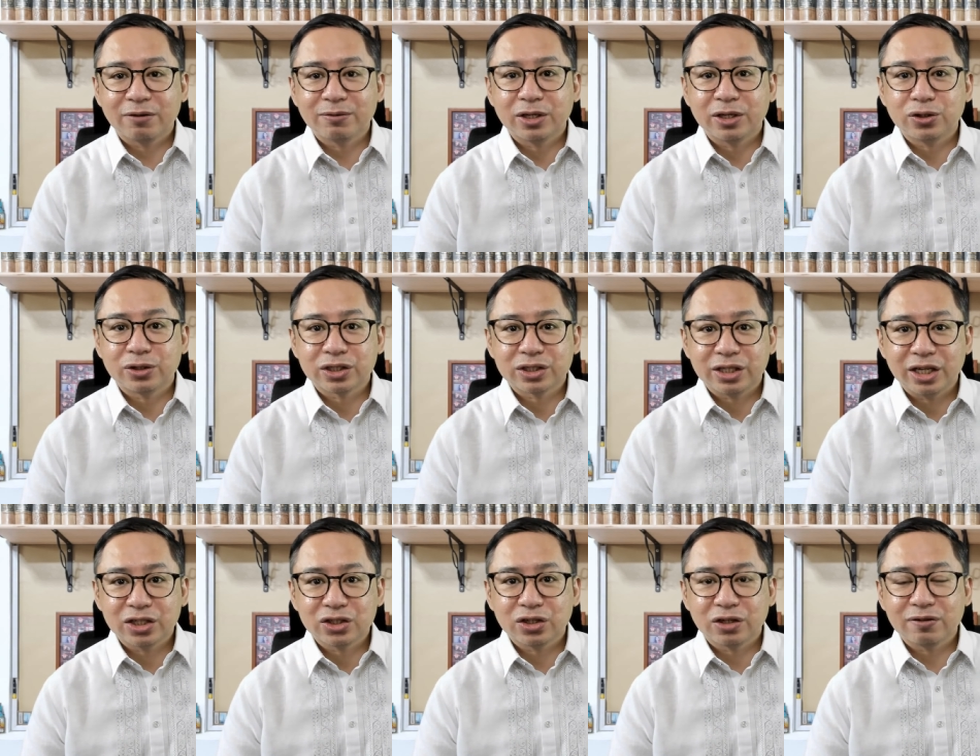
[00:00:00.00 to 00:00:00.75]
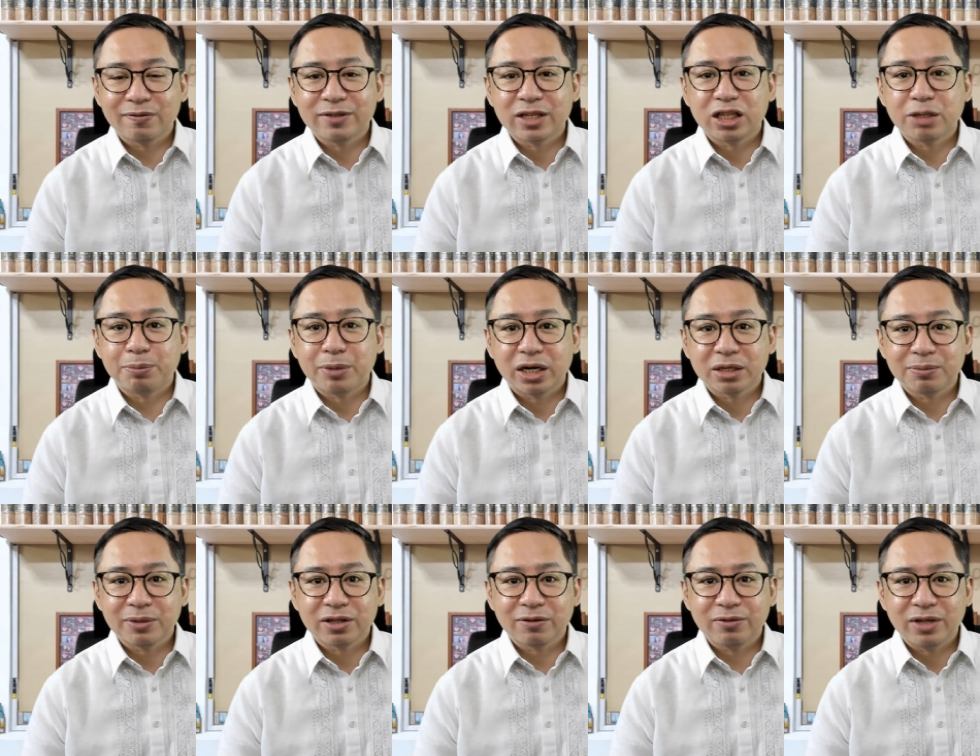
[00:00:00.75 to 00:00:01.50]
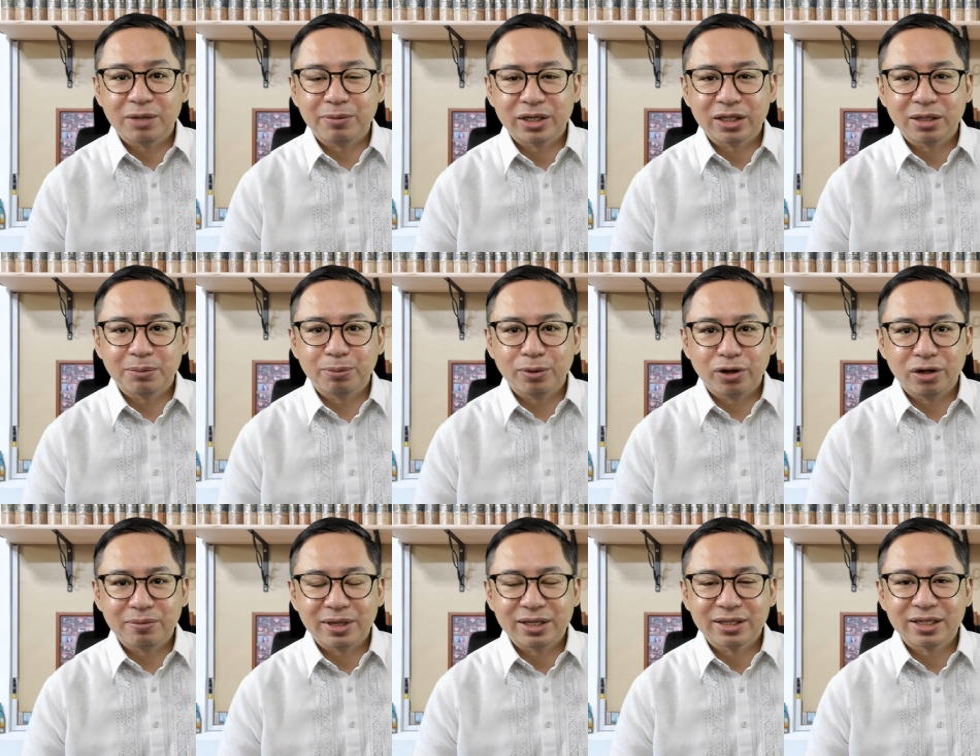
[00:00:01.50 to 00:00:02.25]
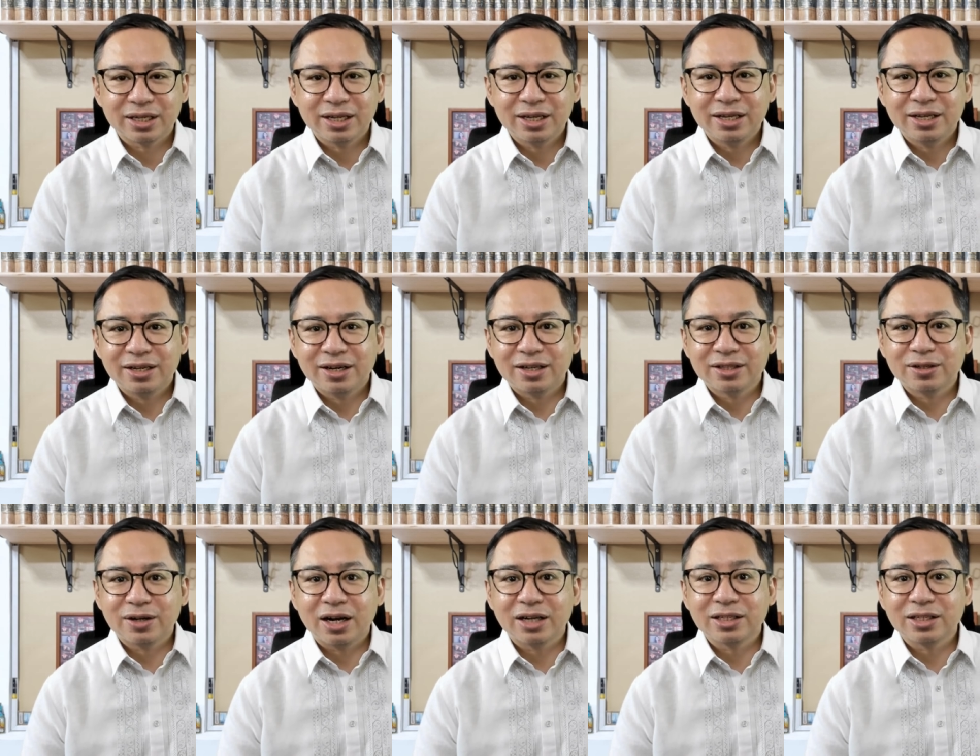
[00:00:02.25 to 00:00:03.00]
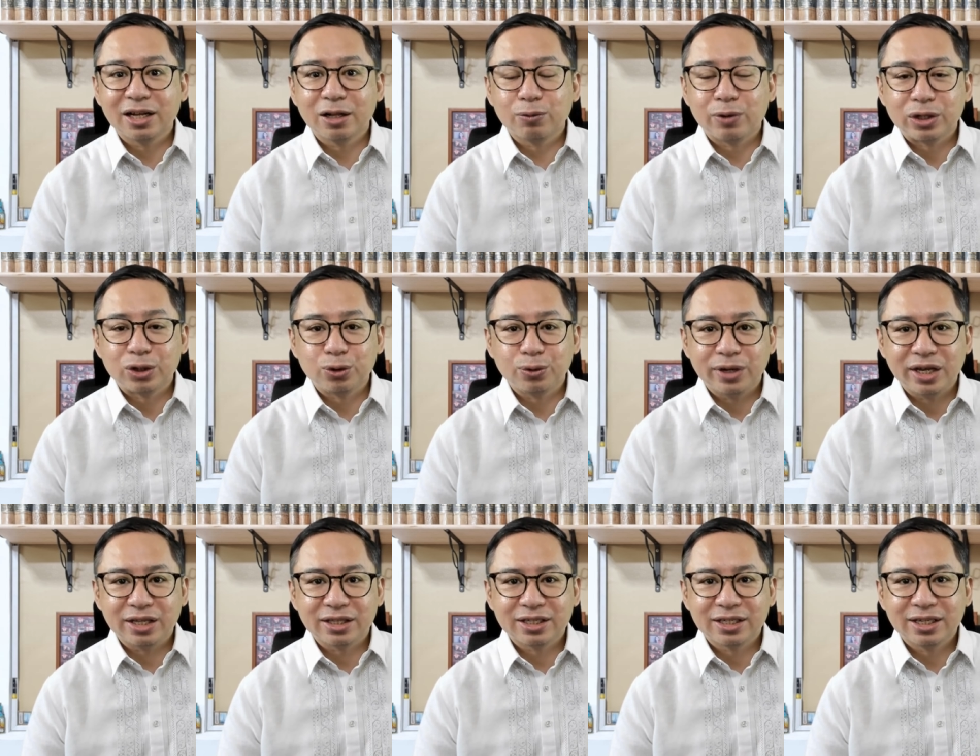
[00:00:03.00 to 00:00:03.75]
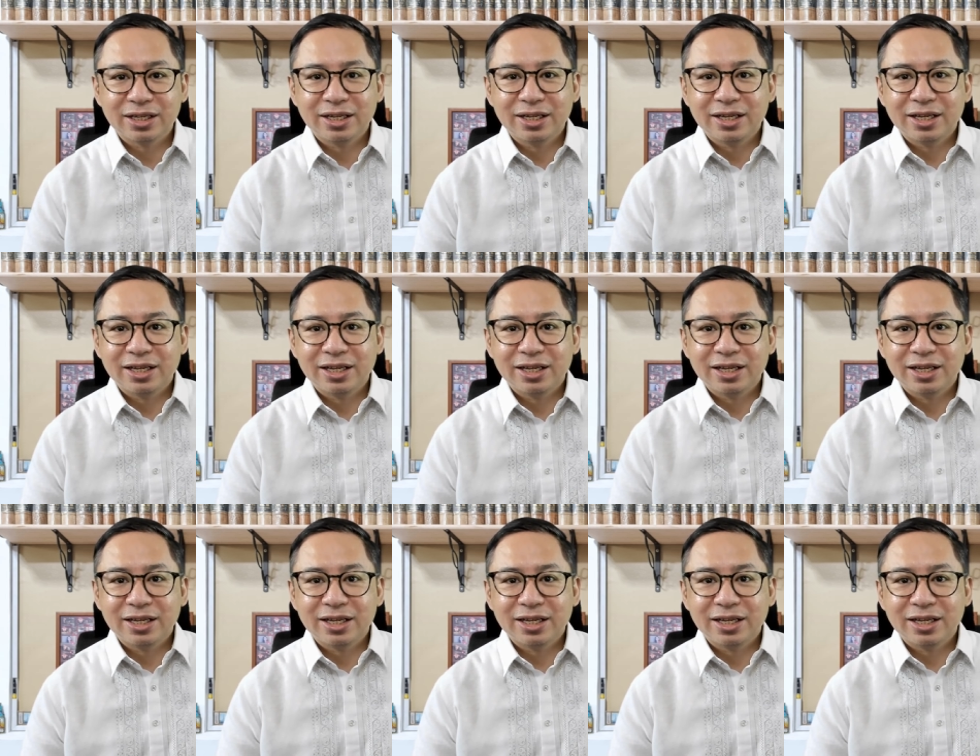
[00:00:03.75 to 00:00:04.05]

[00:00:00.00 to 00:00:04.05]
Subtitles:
of the jurisdiction of the Department of Labor and Employment under Article 128